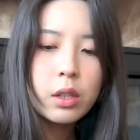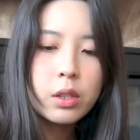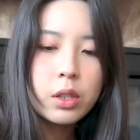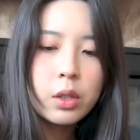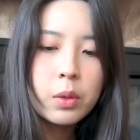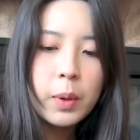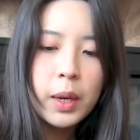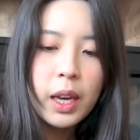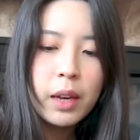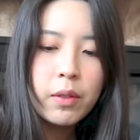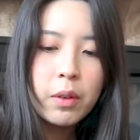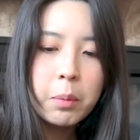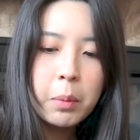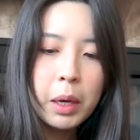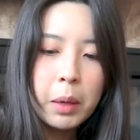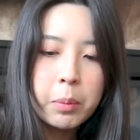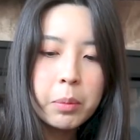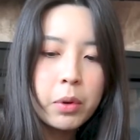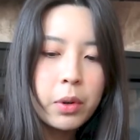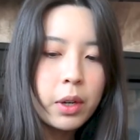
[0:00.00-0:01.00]
Do we have a
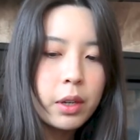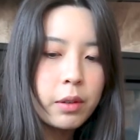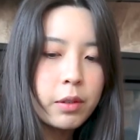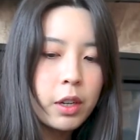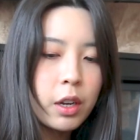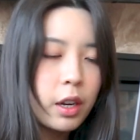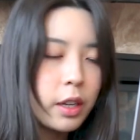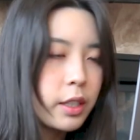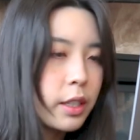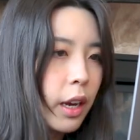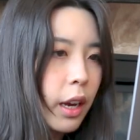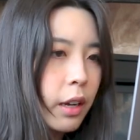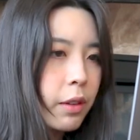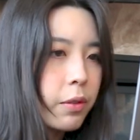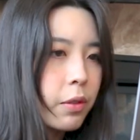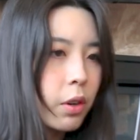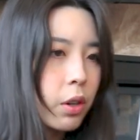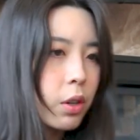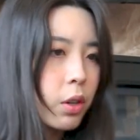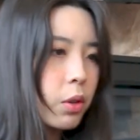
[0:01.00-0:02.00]
main point of contact
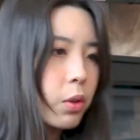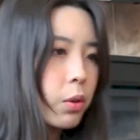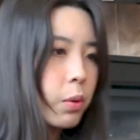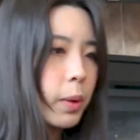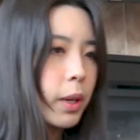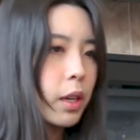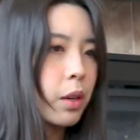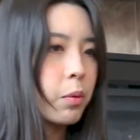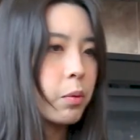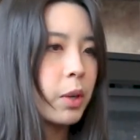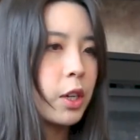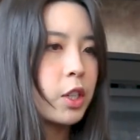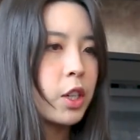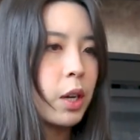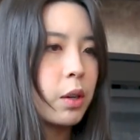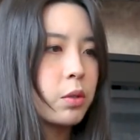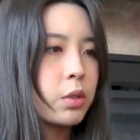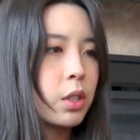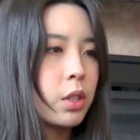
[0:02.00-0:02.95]
for who we can reach out